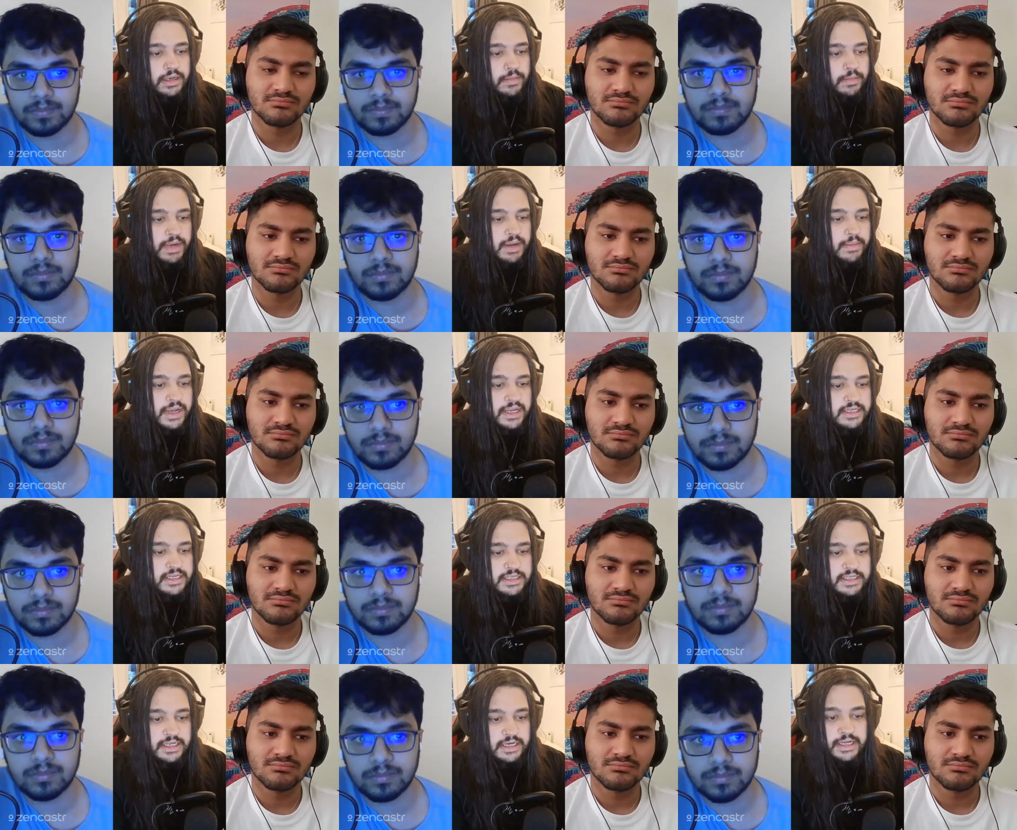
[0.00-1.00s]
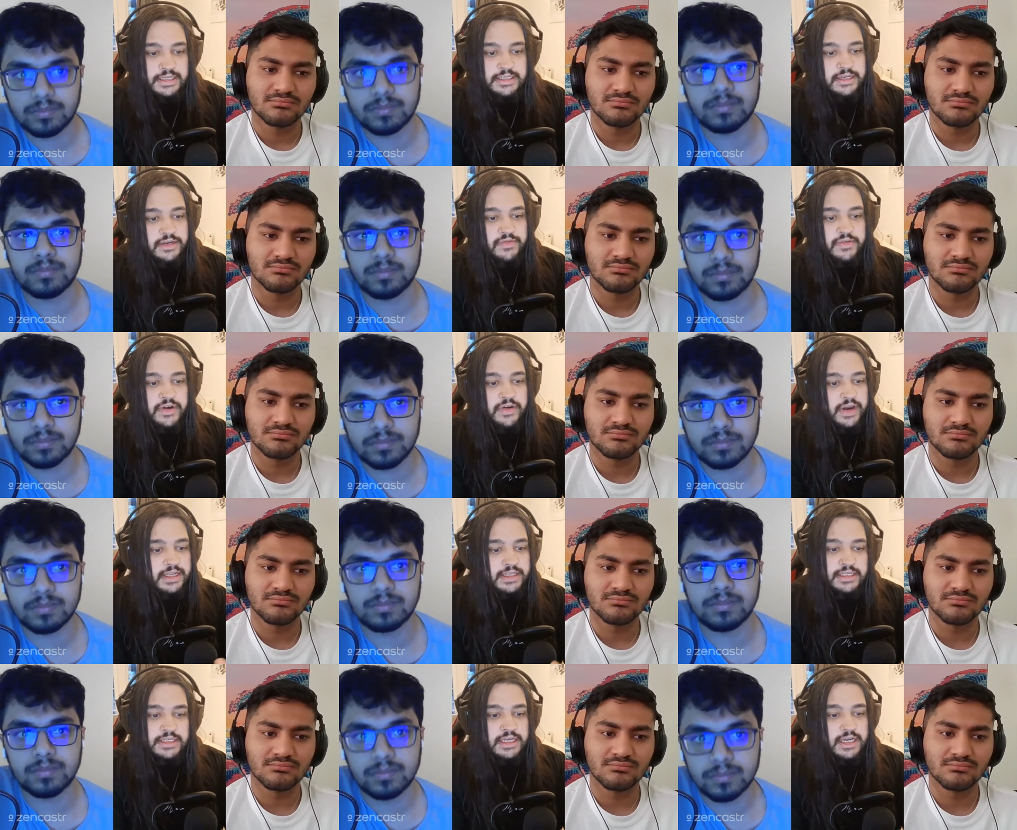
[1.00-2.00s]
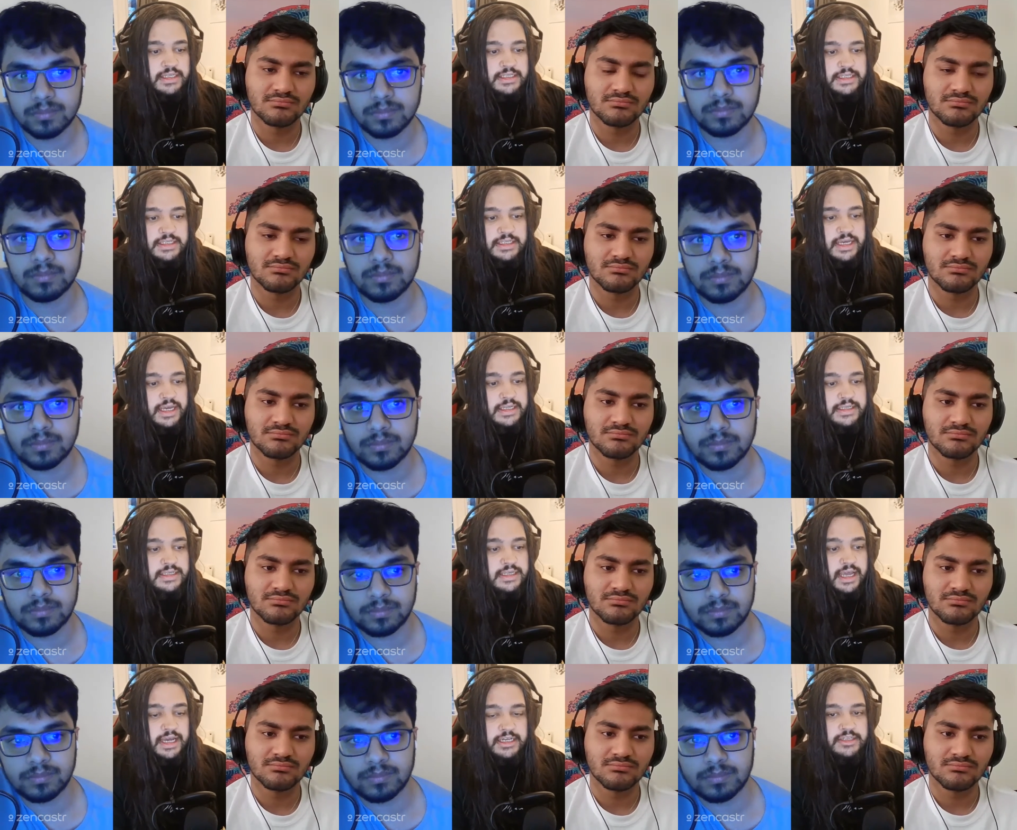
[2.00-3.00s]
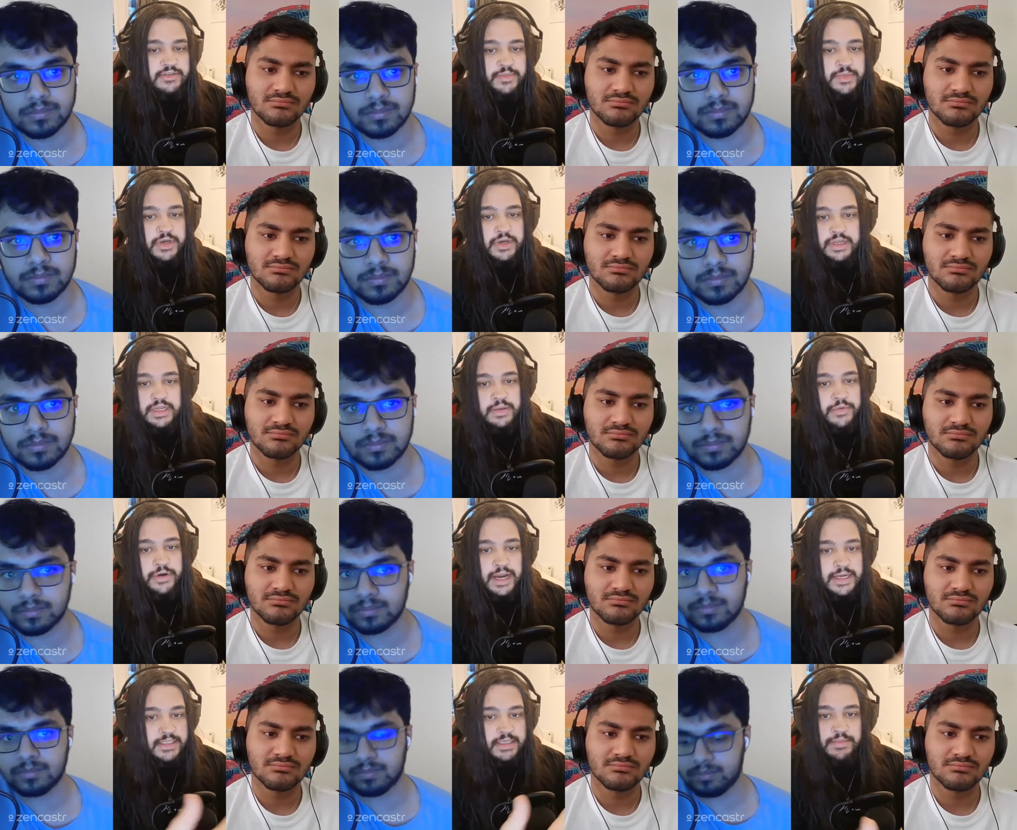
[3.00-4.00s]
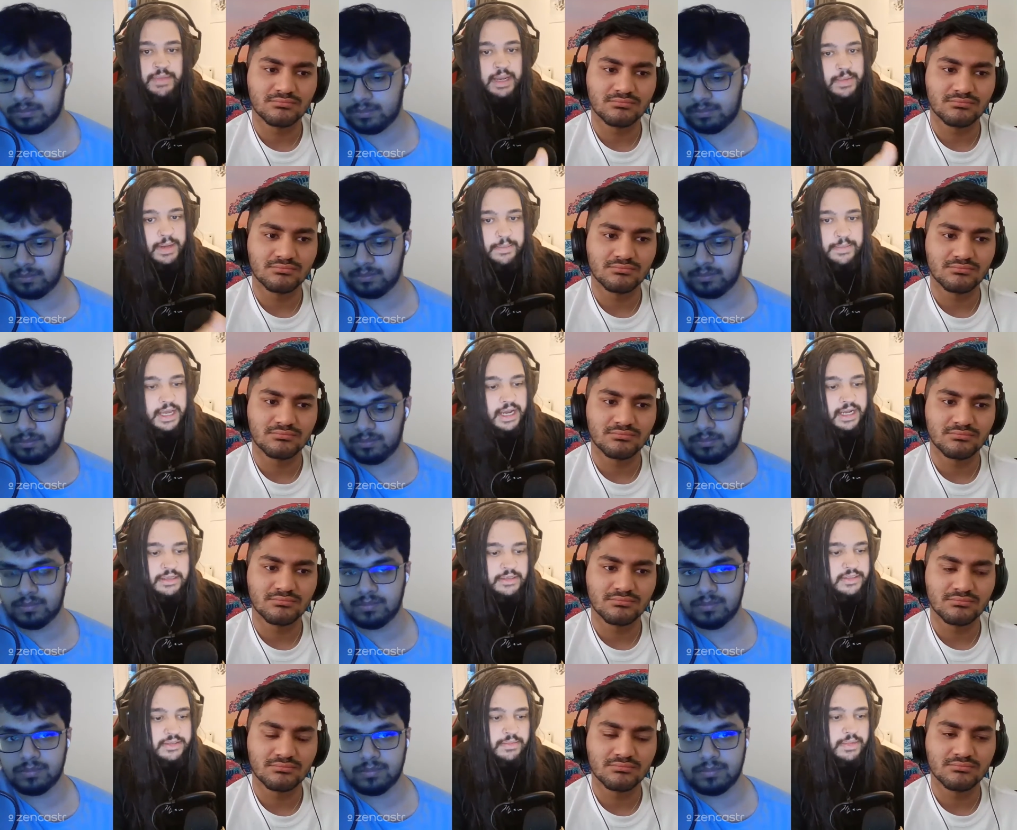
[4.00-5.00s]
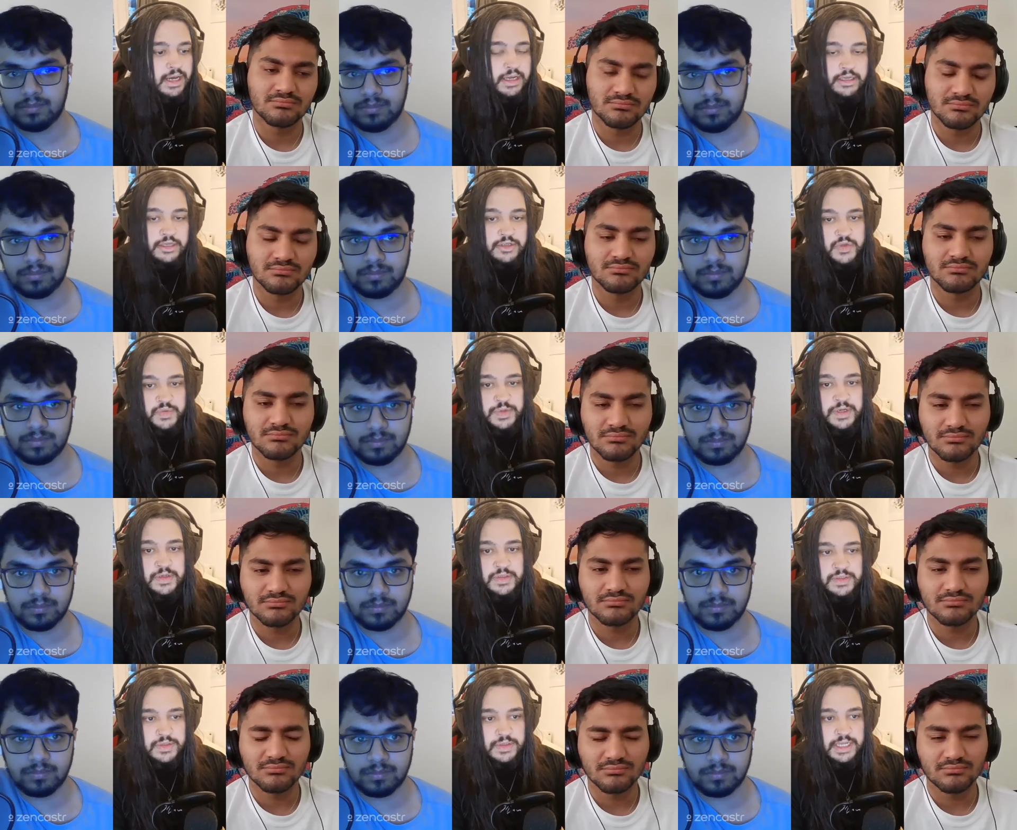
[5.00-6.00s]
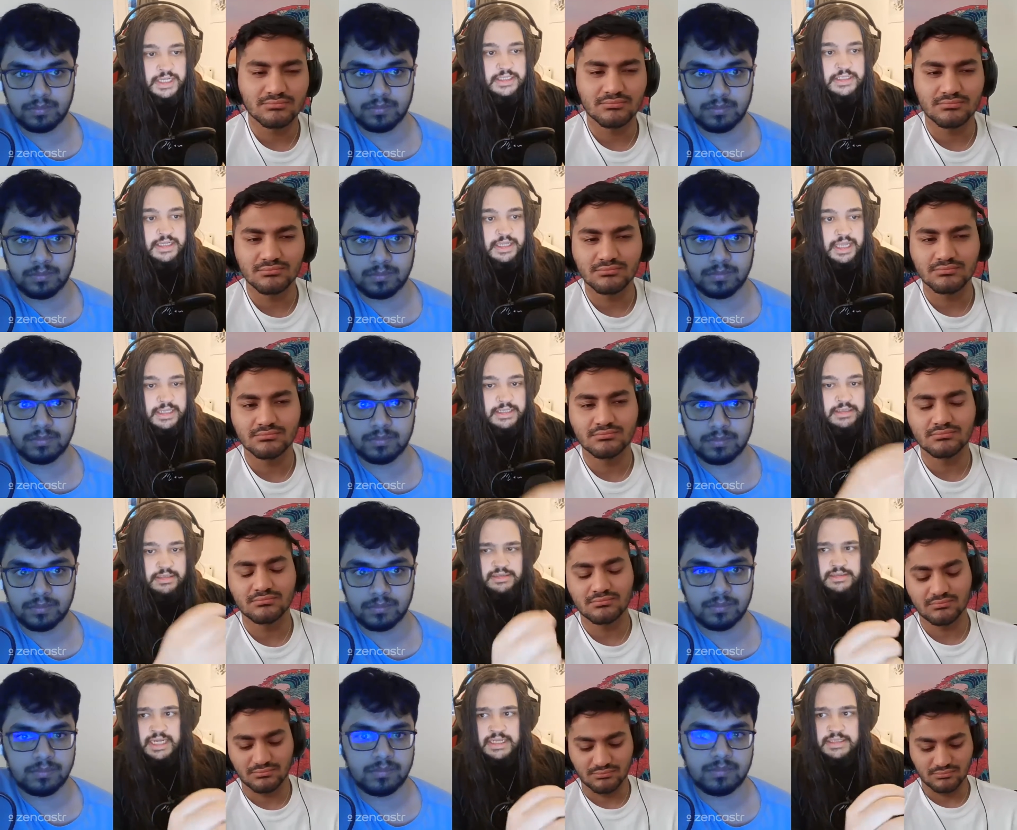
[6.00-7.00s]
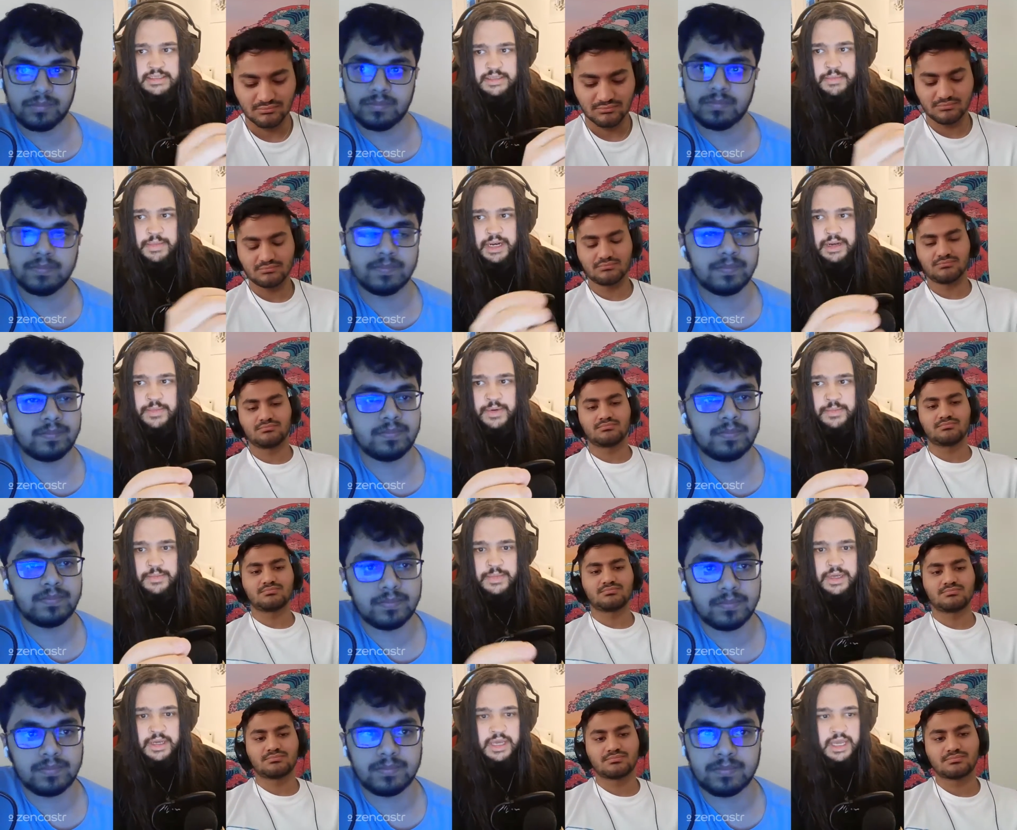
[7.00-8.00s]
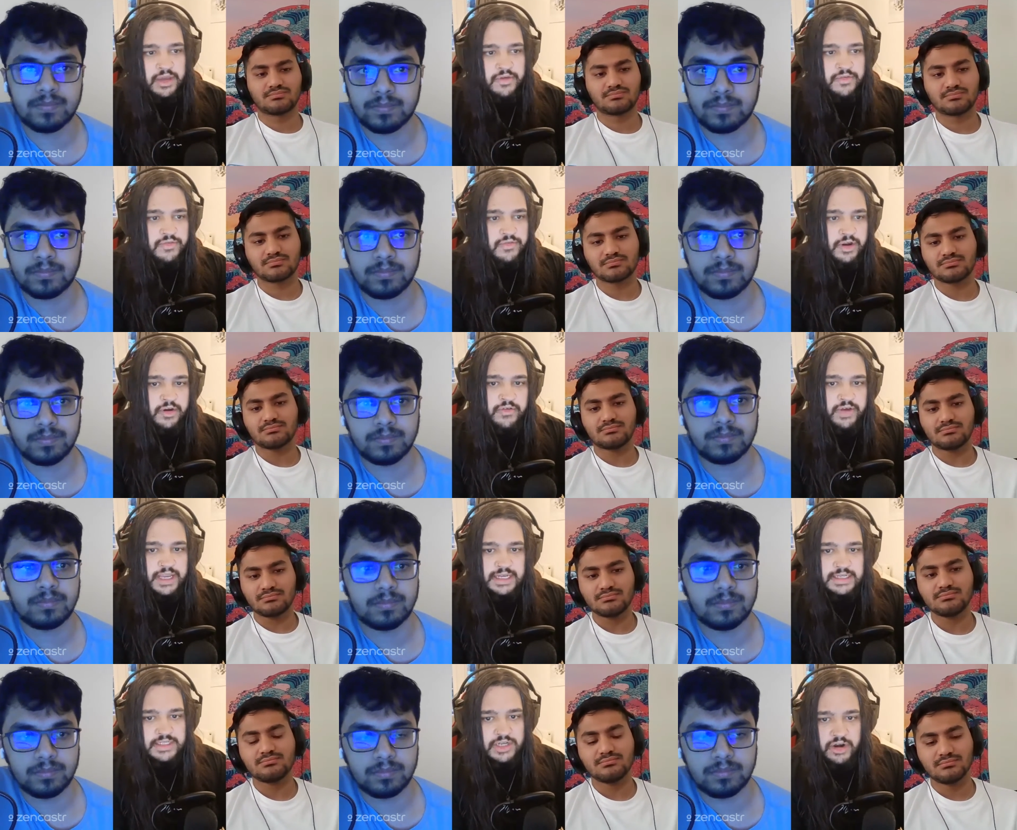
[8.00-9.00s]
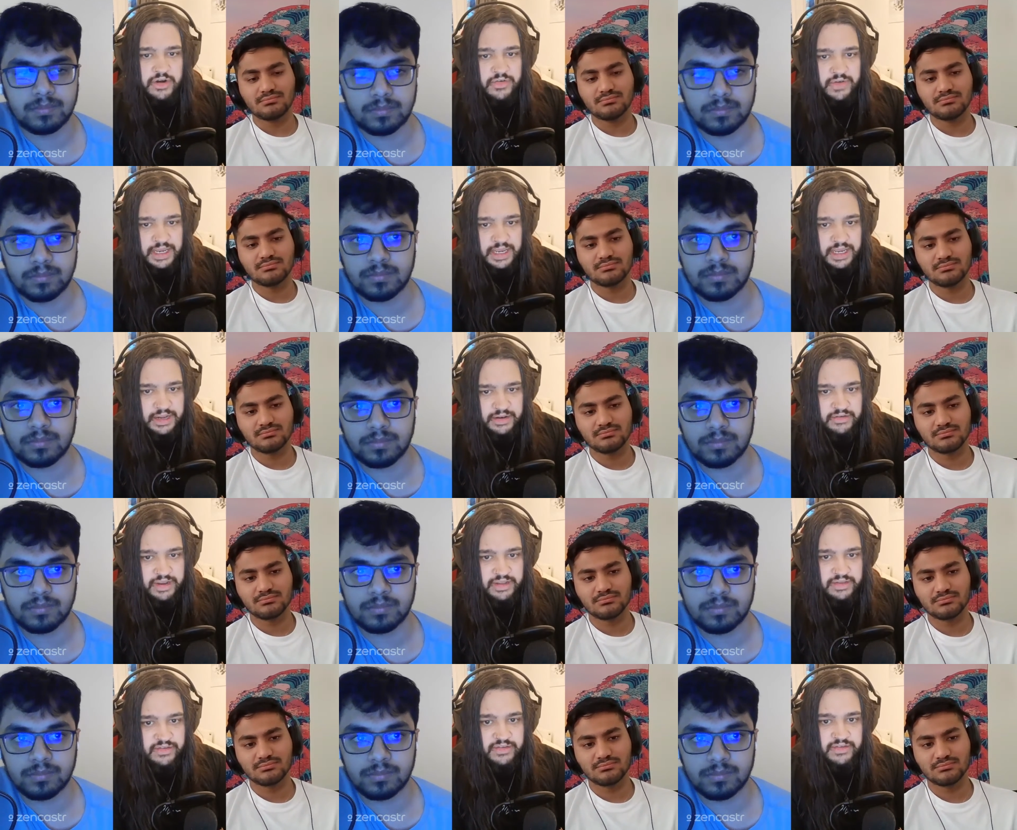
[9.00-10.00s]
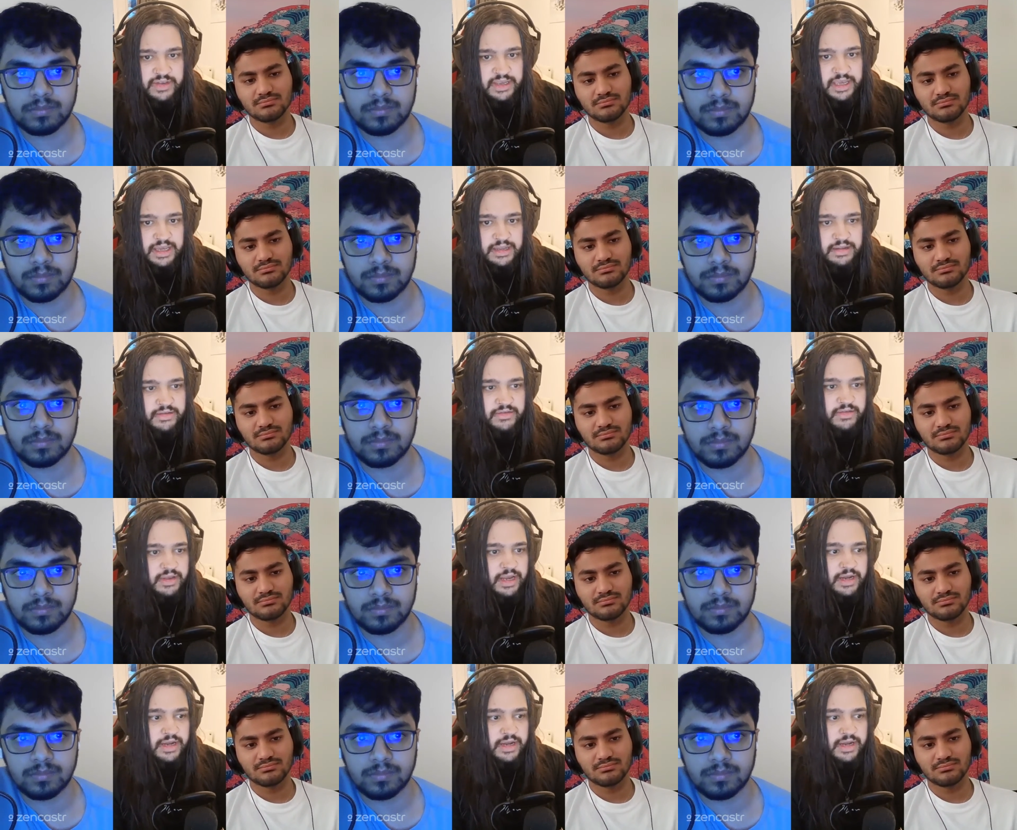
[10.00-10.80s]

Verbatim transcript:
Speaker 1: Manchester United have created chances against the likes of Burnley, Brighton, blah blah blah. It doesn't matter. You're supposed to. That's the, that's that's the minimum. If Enrique's not creating chances against,